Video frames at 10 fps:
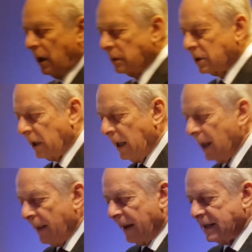artery,
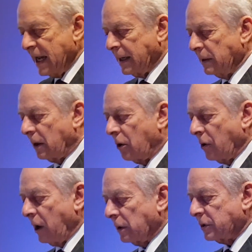taking the
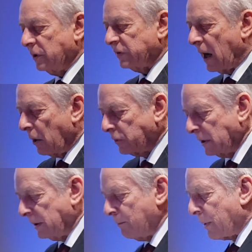coronary arteries out
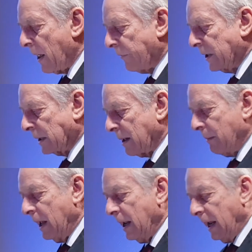and implanting
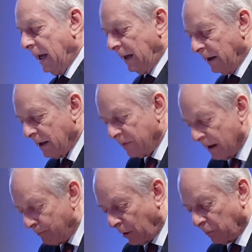them in the
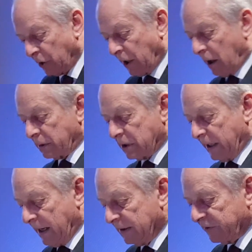pulmonary
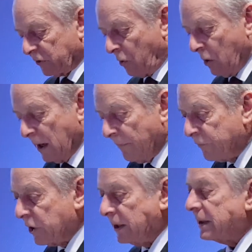artery, and so
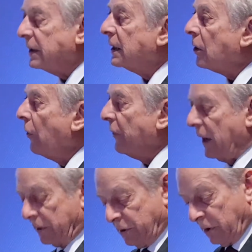treated it on the
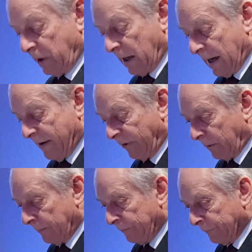arterial level.
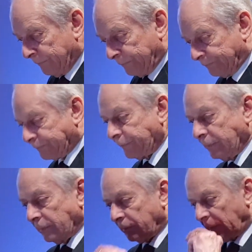
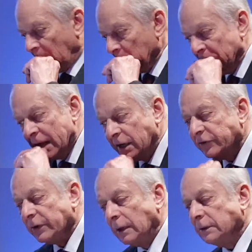The
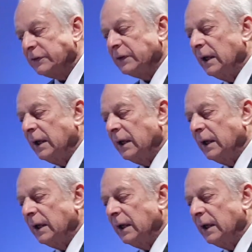results,